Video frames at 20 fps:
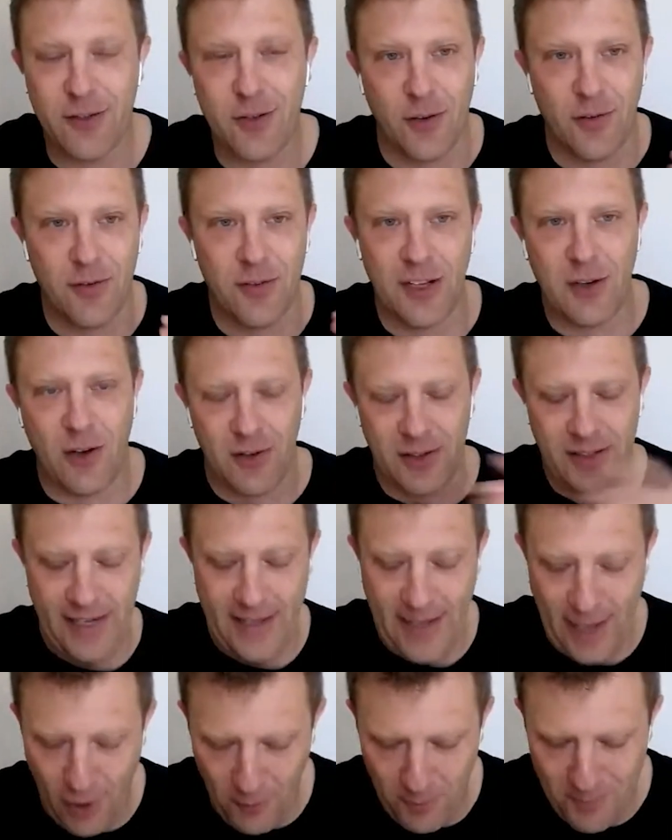sort of click on
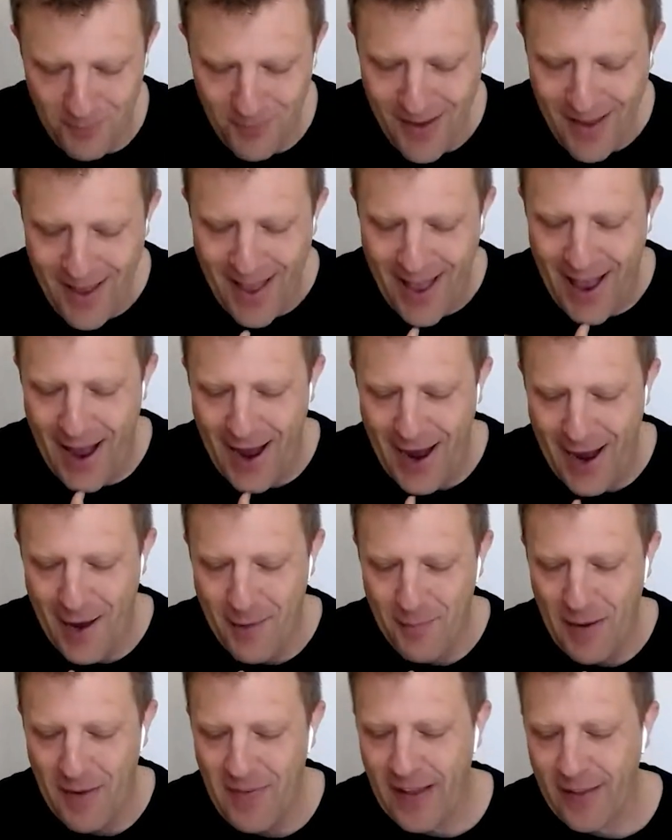get help,
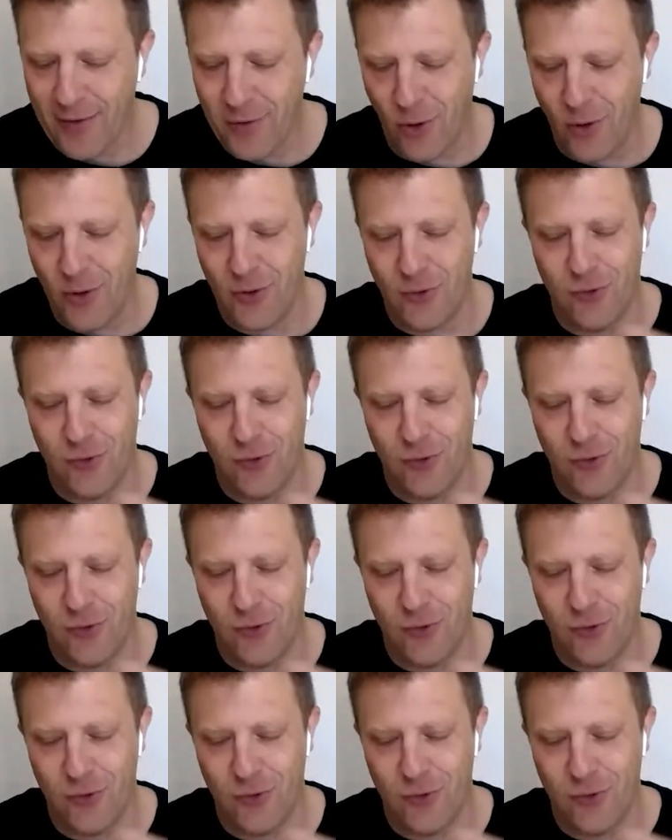and that's